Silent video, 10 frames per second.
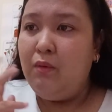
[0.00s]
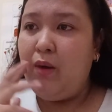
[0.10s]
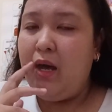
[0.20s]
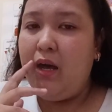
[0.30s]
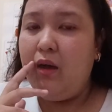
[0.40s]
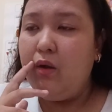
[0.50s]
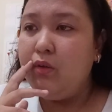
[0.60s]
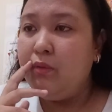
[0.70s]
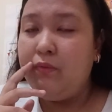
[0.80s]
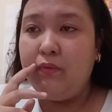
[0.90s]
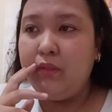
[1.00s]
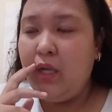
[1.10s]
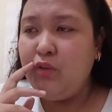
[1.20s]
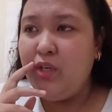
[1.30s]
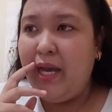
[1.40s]
wow,
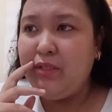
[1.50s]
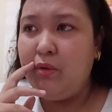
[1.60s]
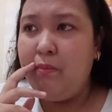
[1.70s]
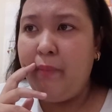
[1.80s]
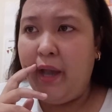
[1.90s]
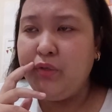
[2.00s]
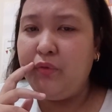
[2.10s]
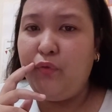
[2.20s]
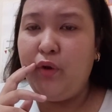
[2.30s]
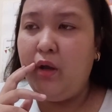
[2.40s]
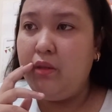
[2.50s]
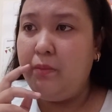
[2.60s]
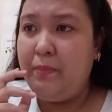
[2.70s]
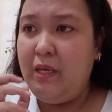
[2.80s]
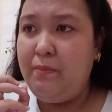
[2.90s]
now she has compassion for
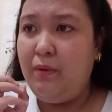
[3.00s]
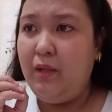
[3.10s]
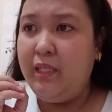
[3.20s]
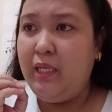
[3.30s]
other people.